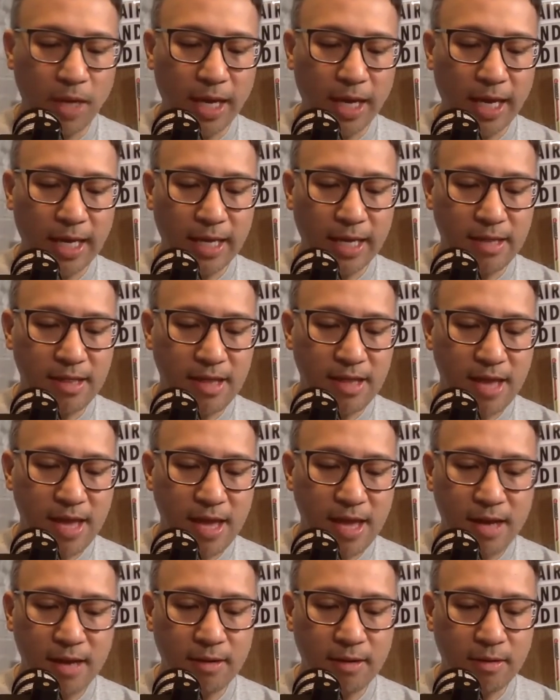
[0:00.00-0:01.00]
And
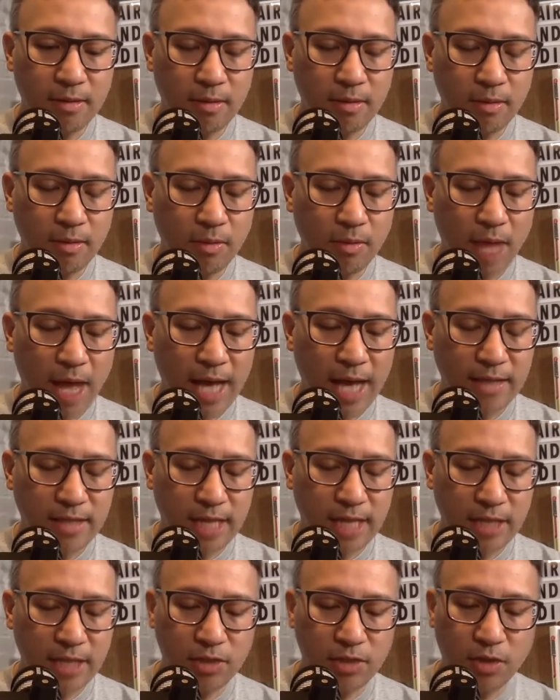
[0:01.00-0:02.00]
then as
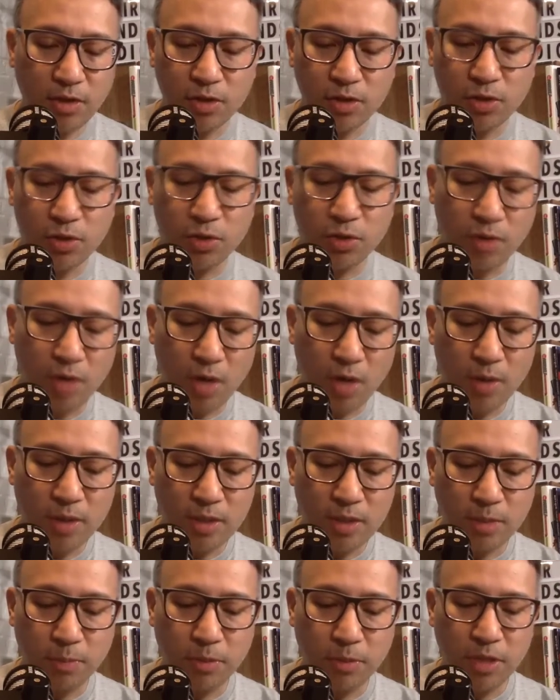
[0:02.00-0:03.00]
that started to grow as
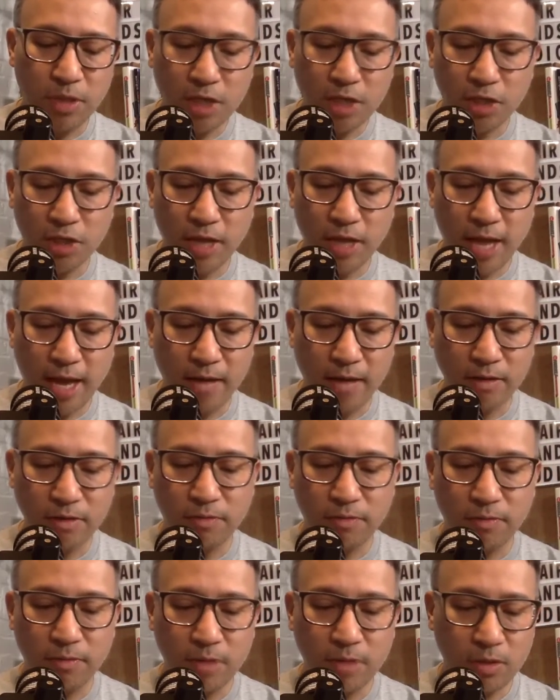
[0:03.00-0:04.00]
a production
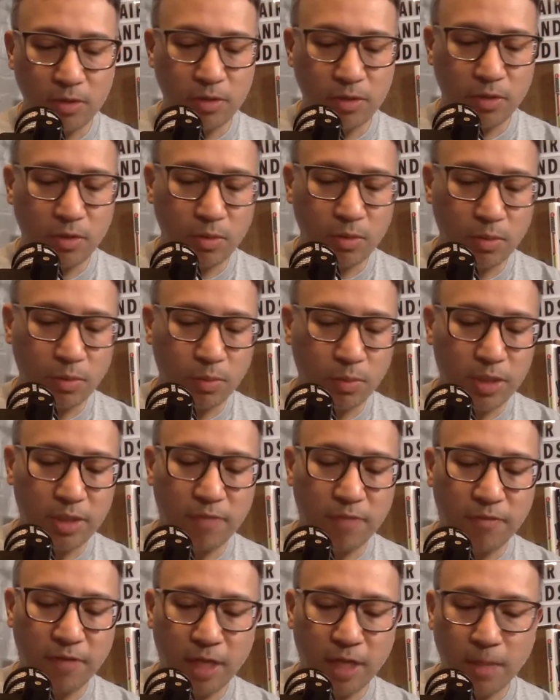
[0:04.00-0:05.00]
house, you know, so we
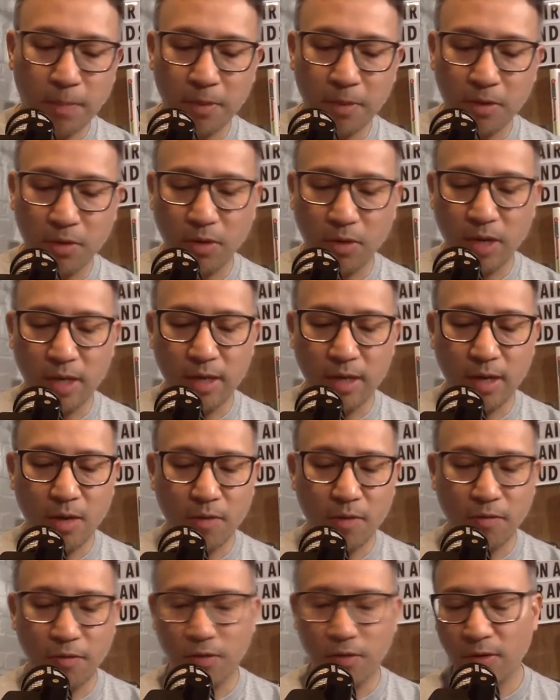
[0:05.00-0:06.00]
develop and create
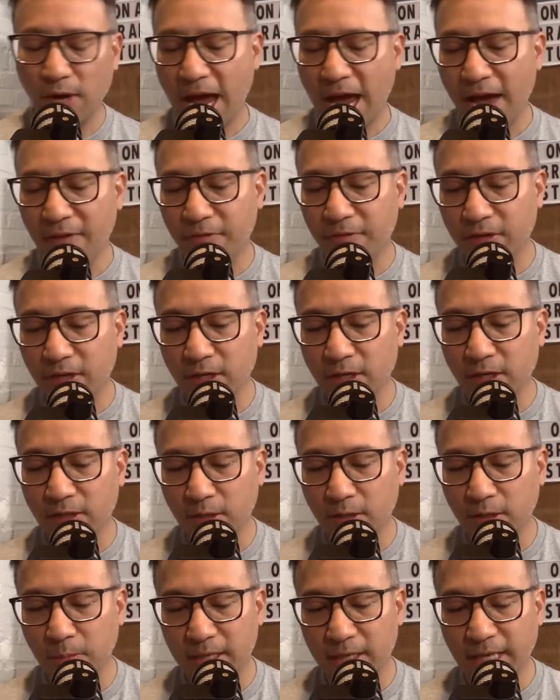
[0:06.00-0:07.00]
over half a dozen
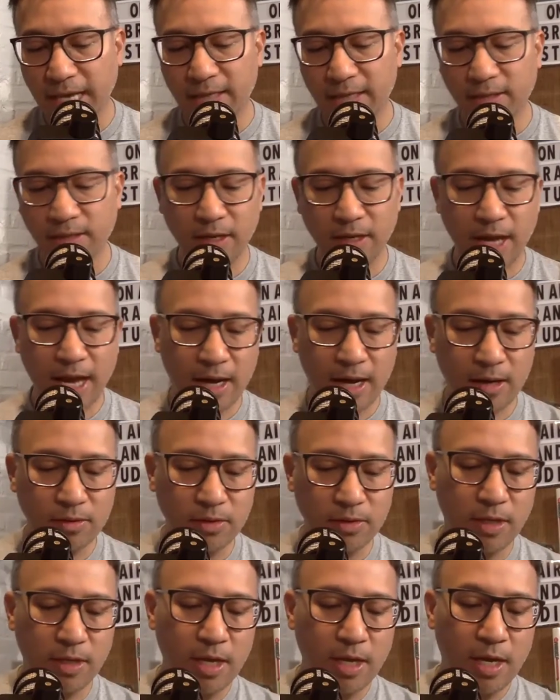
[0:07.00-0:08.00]
podcasts in-house